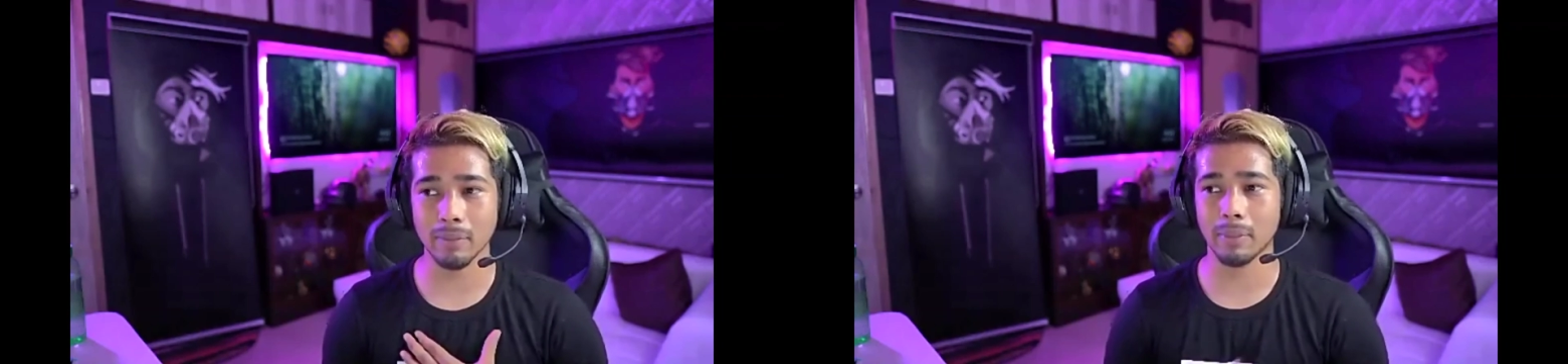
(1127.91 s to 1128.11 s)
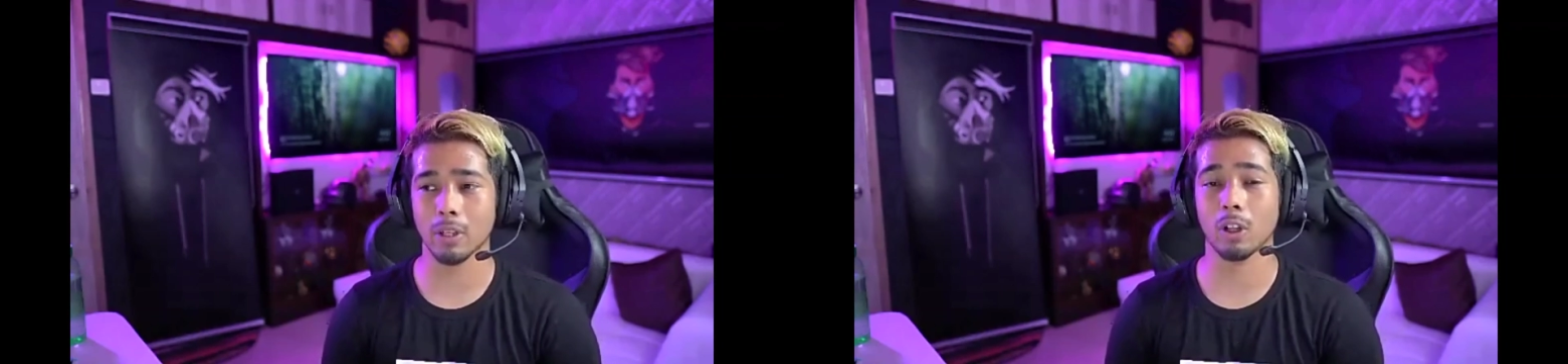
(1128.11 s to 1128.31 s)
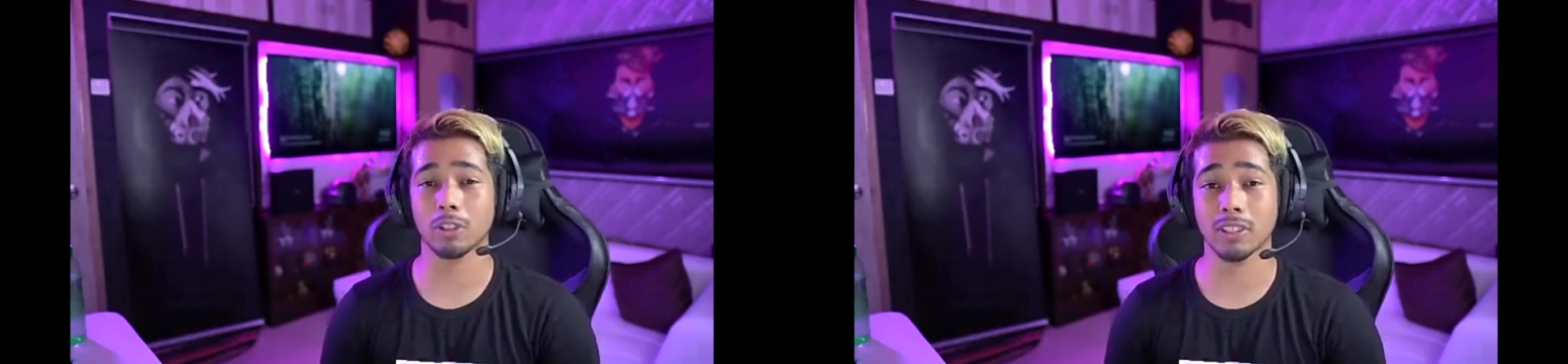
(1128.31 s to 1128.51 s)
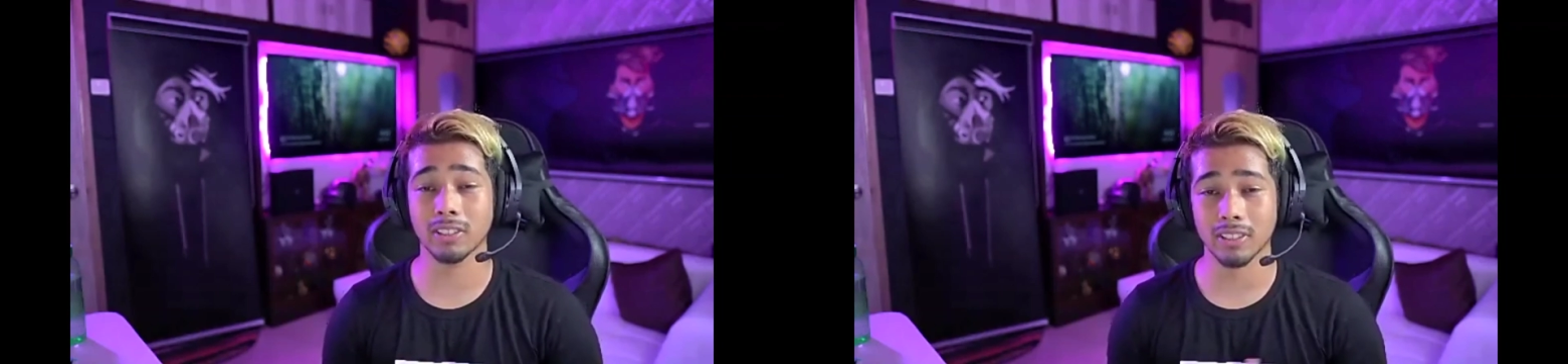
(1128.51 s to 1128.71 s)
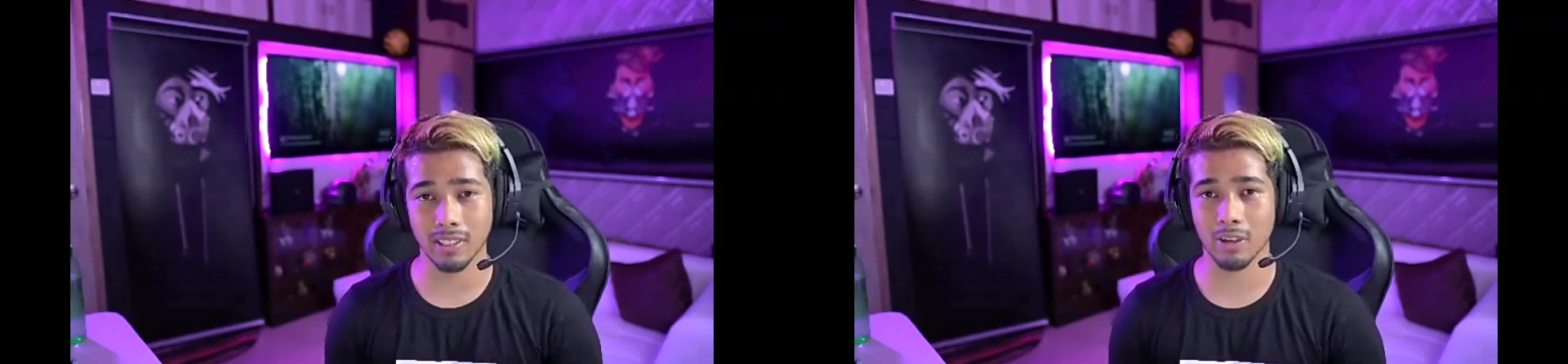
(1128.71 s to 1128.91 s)
but also the
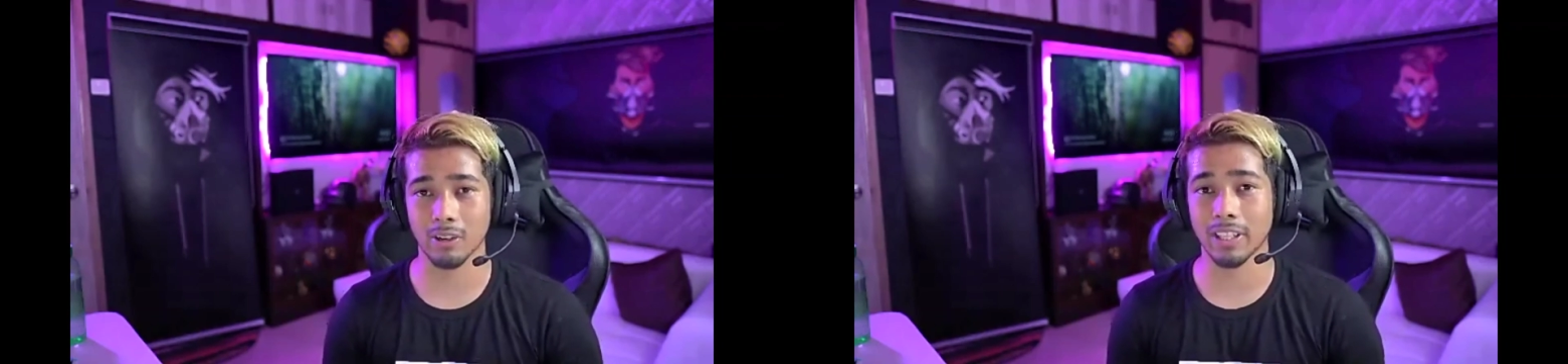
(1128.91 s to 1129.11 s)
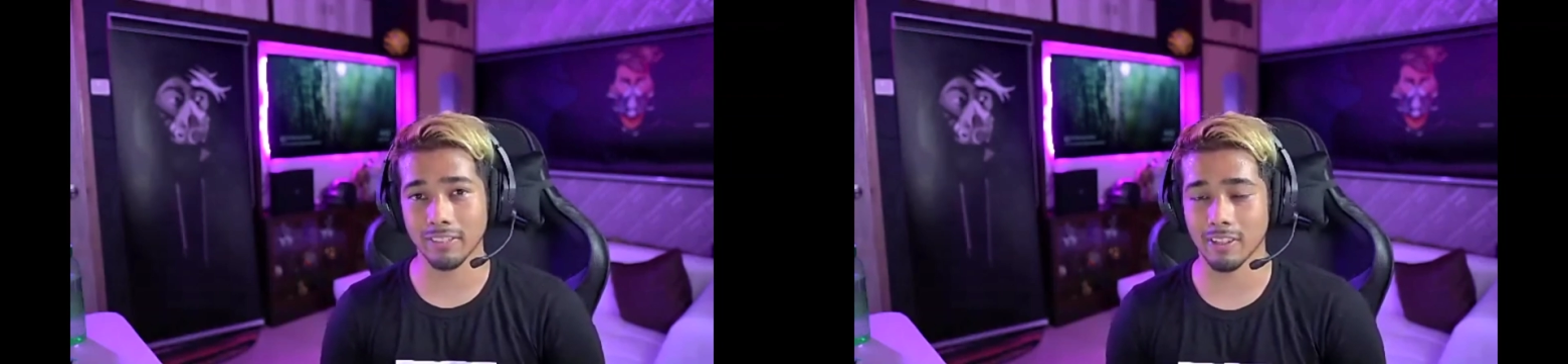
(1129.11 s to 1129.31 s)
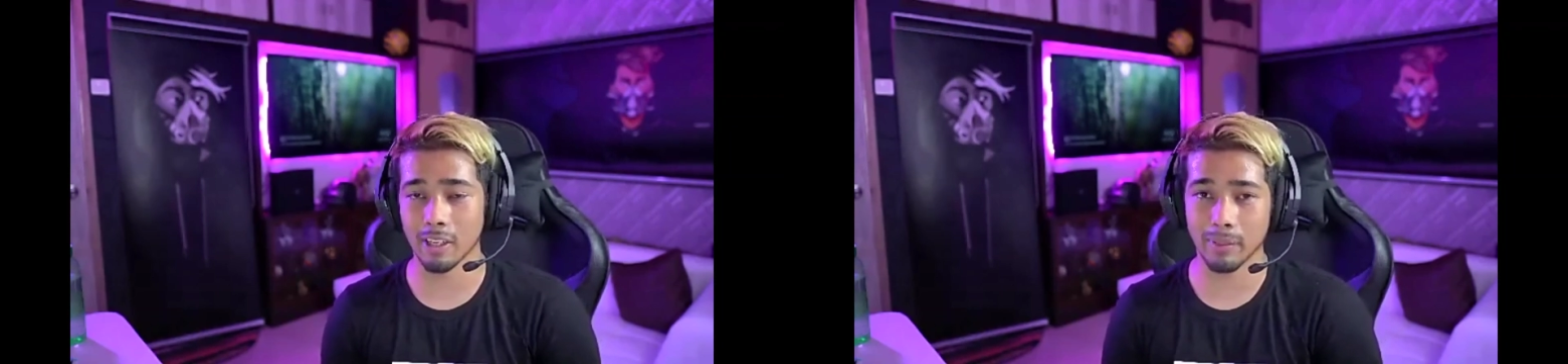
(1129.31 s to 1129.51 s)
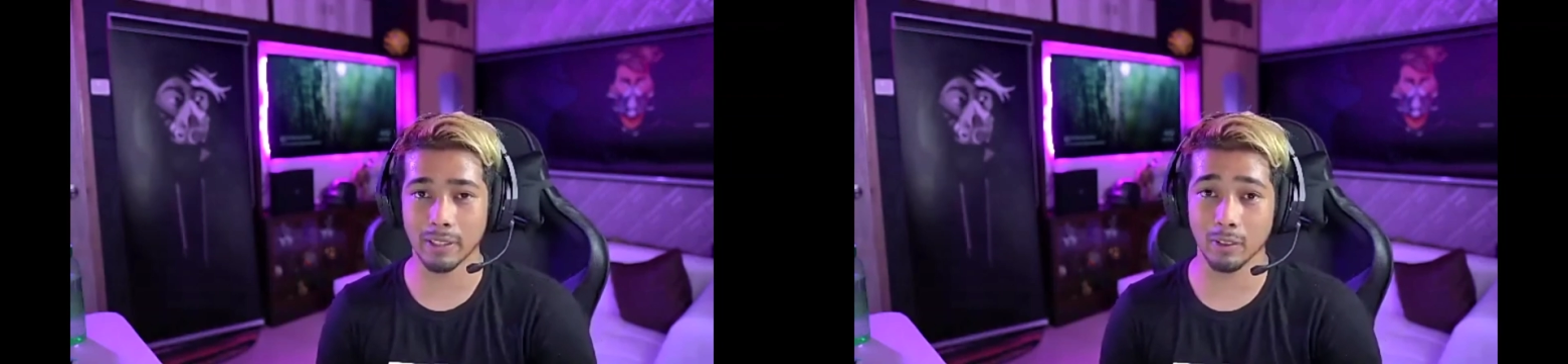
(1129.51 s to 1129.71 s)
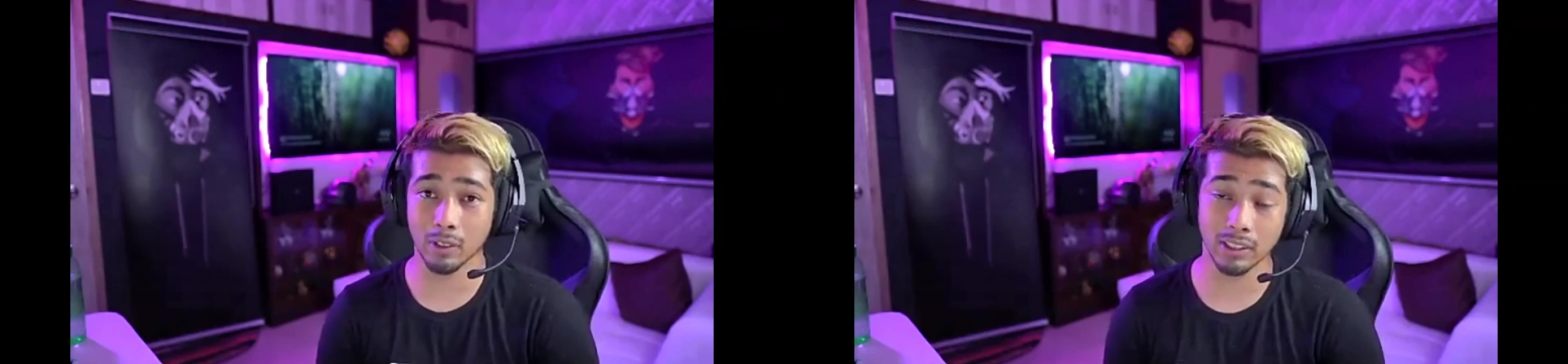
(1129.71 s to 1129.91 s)
surrounding environment,